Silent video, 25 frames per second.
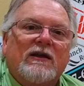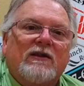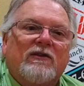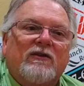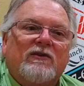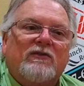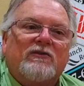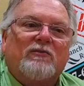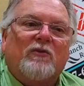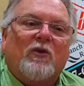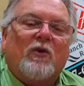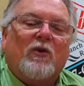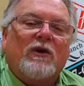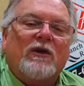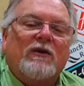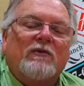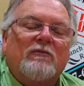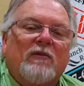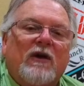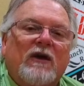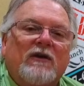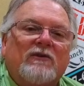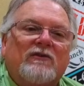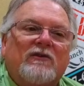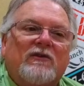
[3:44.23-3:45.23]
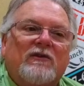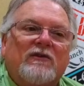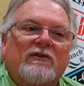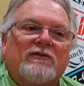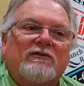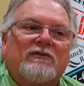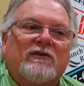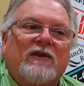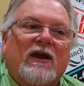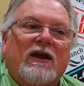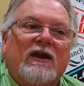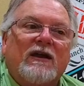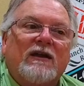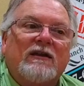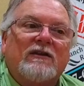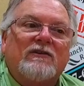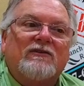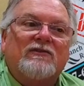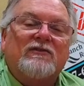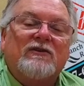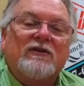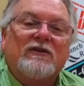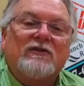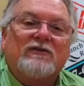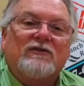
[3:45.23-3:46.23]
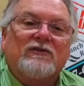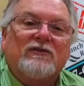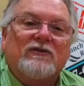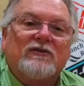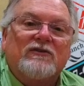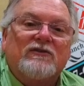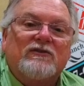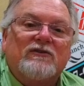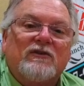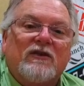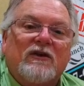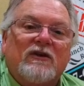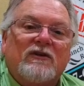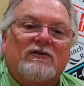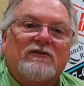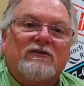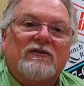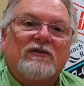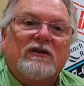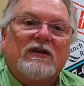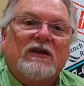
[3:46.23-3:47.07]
this morning basically stating cease and desist.